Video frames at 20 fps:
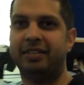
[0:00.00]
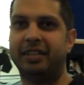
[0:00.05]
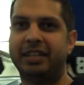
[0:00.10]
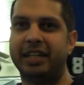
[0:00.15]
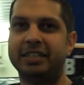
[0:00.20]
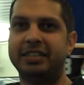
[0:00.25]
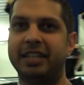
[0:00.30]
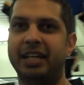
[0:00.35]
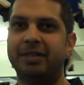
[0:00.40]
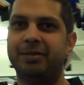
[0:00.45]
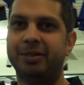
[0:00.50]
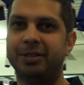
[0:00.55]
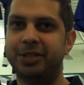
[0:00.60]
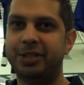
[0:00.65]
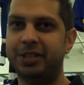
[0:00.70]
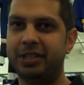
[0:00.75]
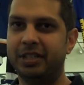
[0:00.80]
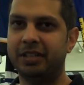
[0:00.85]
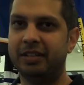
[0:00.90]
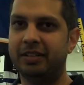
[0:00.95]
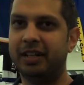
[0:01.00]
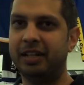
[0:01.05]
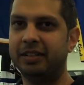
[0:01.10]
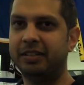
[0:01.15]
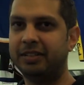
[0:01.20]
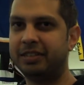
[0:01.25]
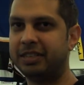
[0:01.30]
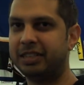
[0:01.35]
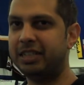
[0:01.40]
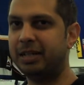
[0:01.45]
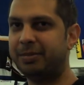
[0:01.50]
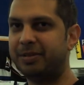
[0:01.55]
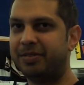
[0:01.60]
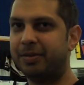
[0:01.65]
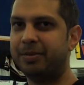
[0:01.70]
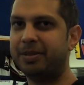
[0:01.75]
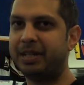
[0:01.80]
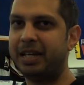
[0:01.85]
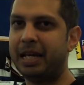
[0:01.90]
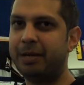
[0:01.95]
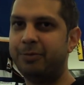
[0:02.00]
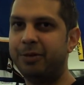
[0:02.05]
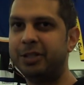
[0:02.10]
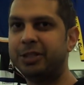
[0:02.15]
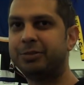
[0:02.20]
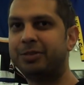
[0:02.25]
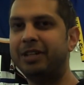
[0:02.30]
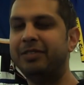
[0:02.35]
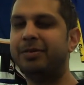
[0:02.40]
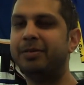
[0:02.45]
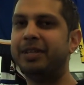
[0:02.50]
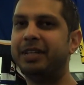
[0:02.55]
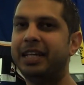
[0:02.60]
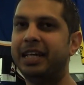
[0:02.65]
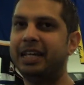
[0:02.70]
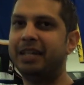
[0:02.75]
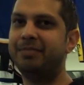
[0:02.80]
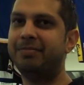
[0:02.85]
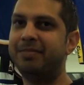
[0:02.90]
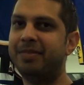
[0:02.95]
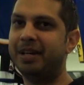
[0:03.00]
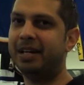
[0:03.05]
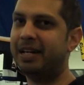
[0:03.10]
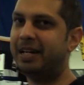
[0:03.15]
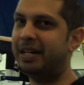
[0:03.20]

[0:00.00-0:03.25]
Like I said, I want to show you a little snippet from the game, one screen from the game.